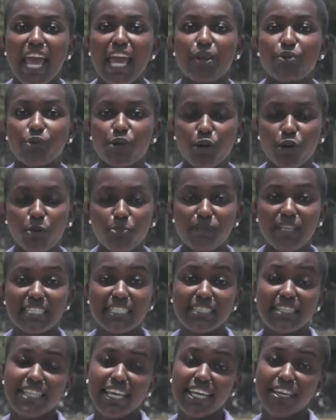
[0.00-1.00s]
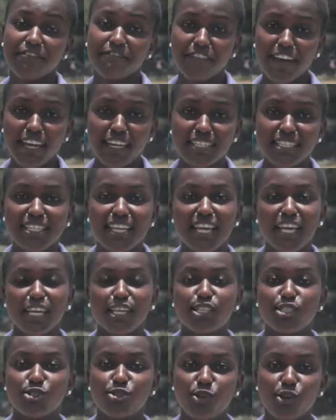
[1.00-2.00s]
and we hope that the event
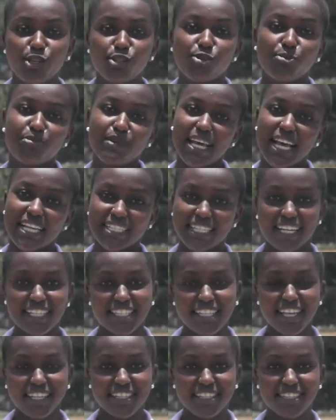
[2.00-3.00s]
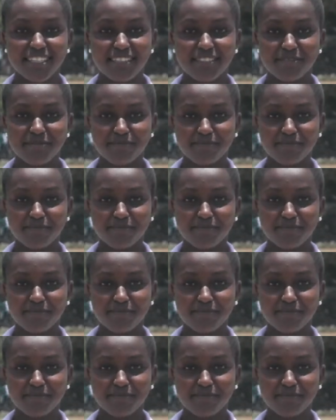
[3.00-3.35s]
is going to be a success.